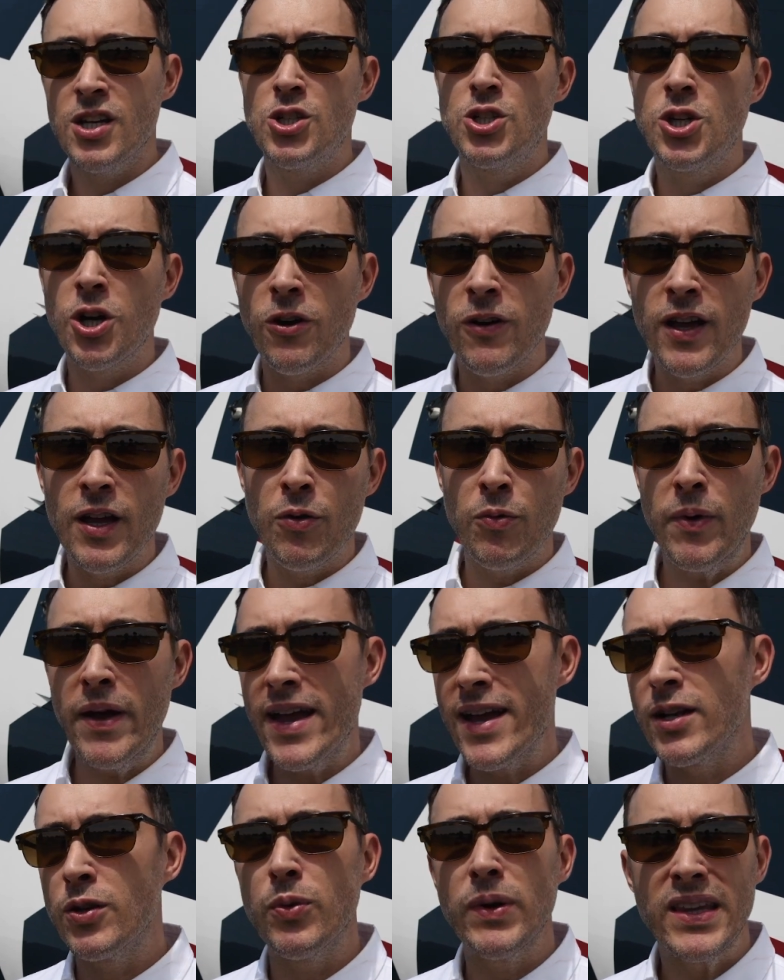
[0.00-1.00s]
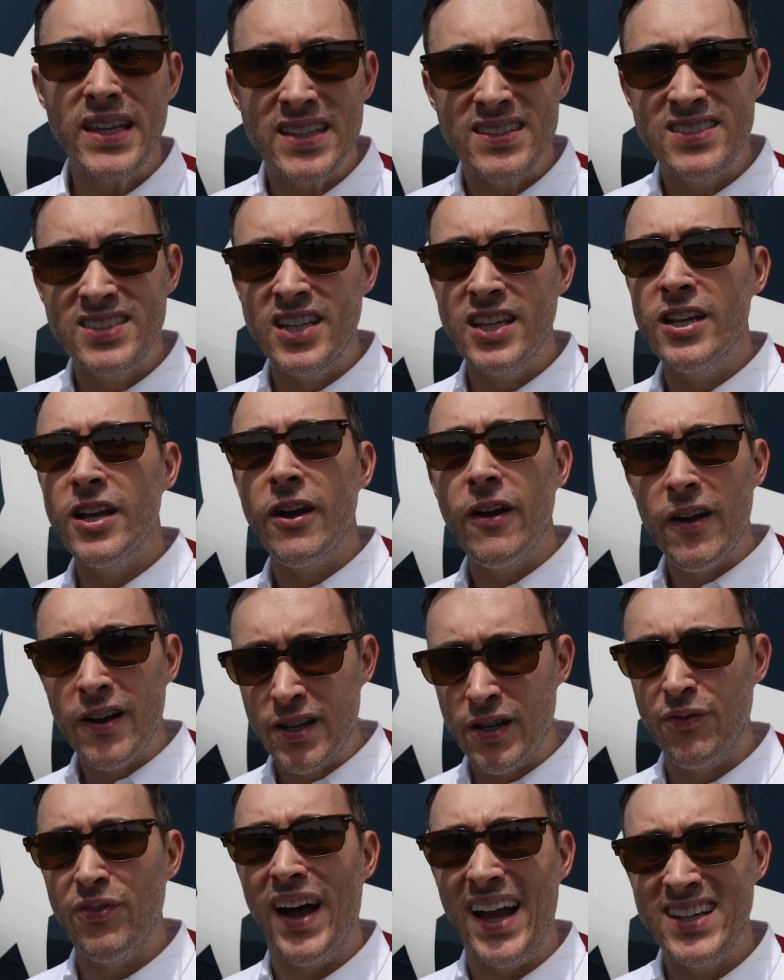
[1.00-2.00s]
jury-rigged with incendiary
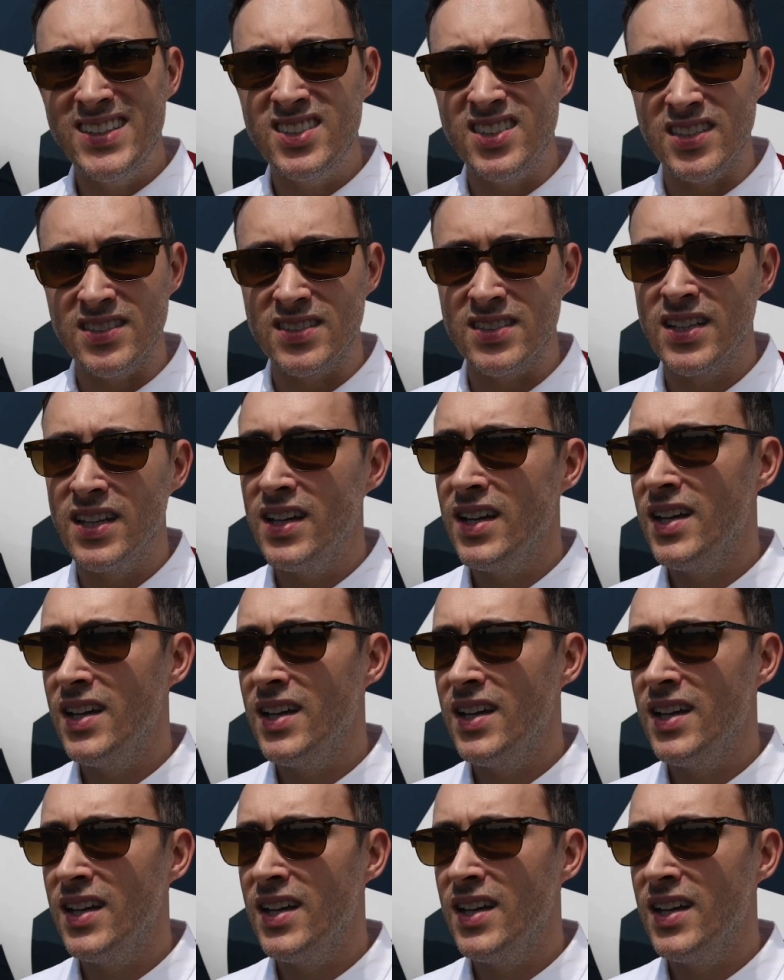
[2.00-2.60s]
devices.